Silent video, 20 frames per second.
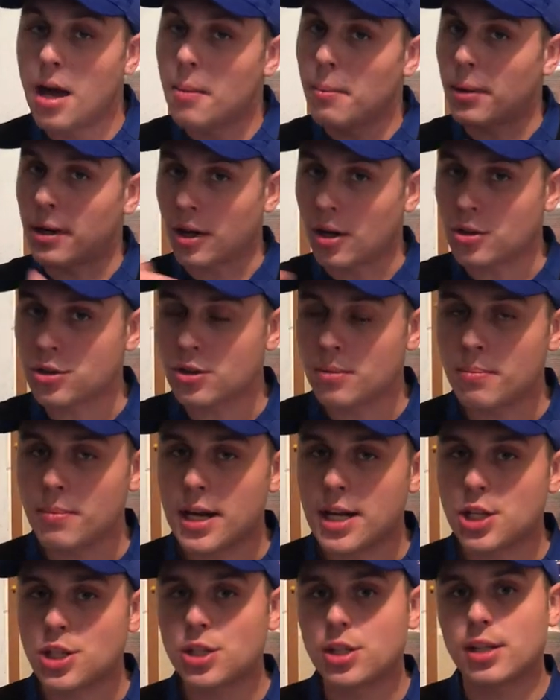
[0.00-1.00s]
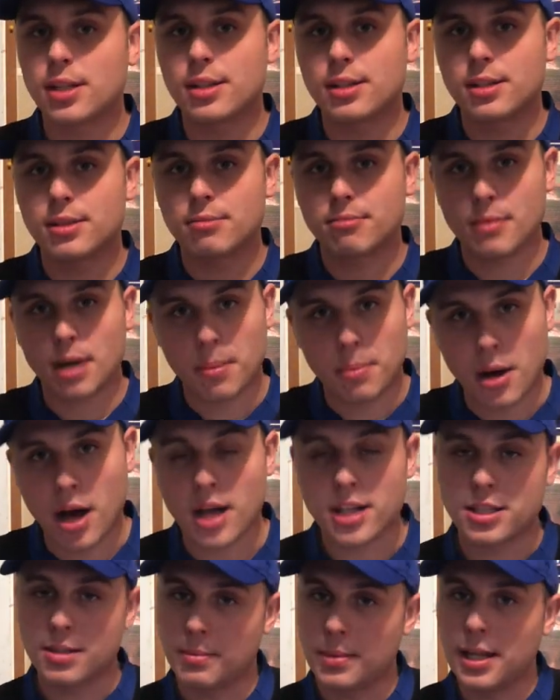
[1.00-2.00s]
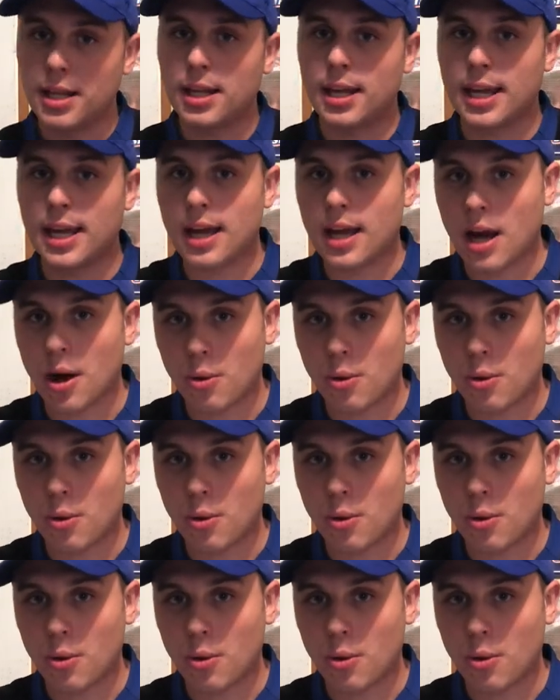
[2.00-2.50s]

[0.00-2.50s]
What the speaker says: But I also mentioned a possibility,